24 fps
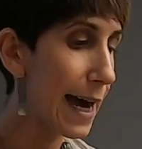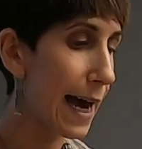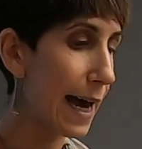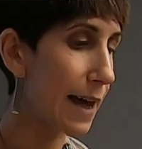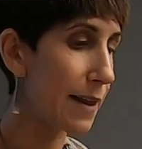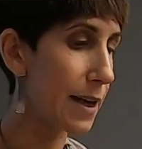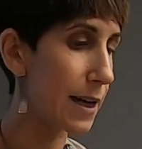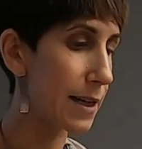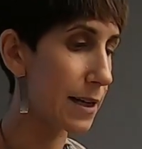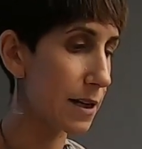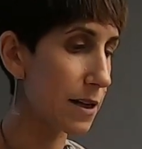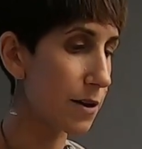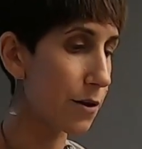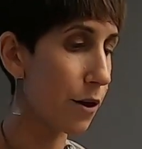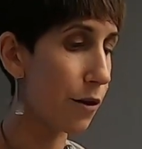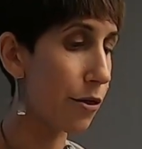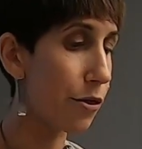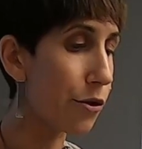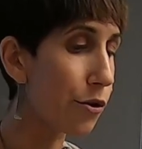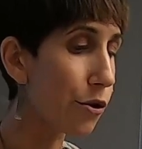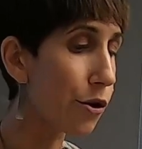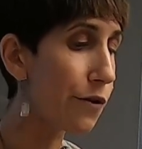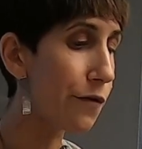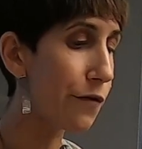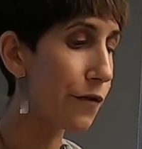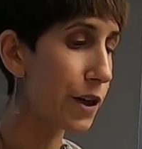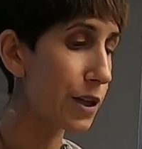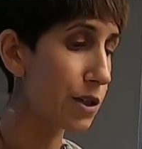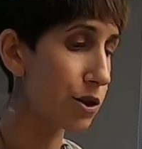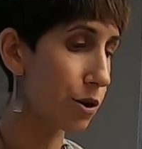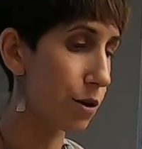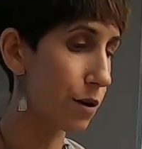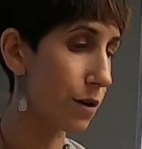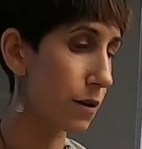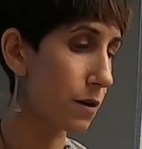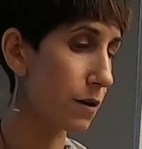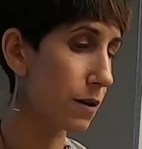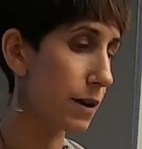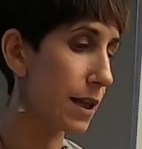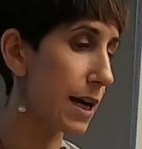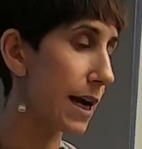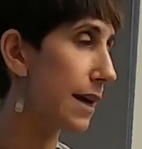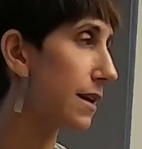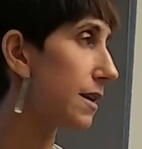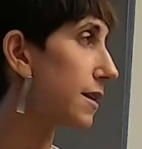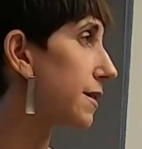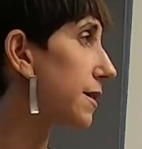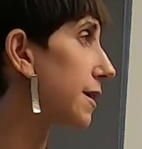And then the third feature
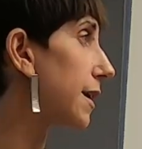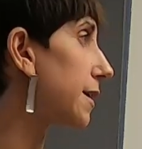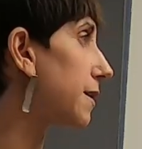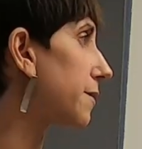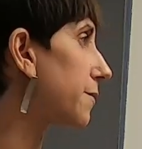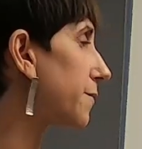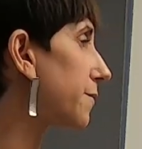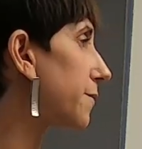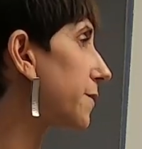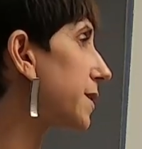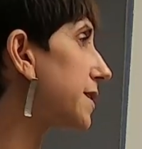that